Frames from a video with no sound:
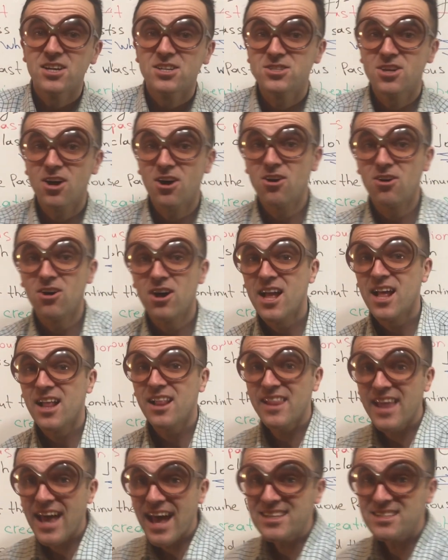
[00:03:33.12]
So
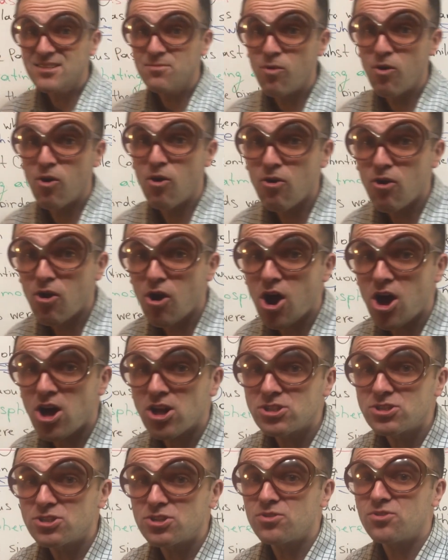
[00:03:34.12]
let's move
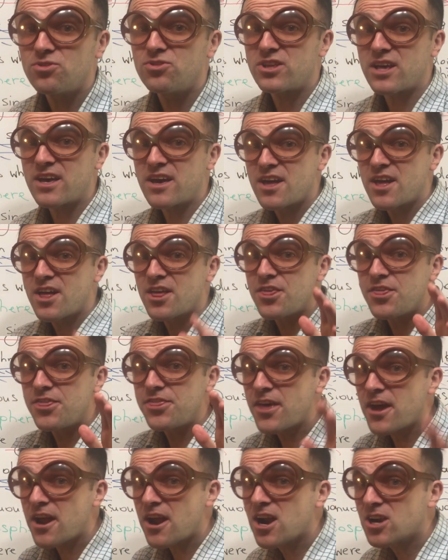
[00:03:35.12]
on to the
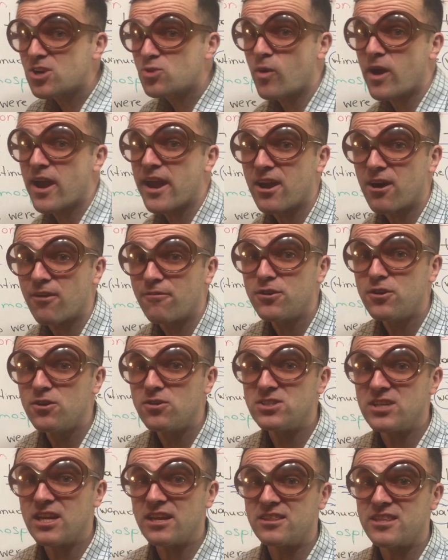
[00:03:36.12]
third way of
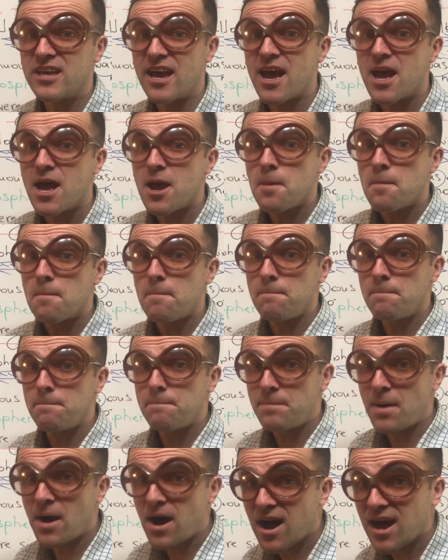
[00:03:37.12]
using the
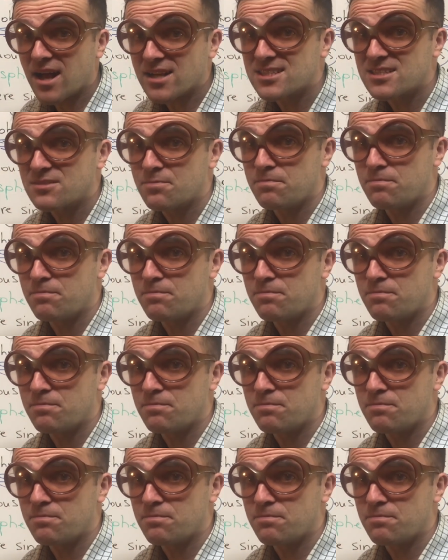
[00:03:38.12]
past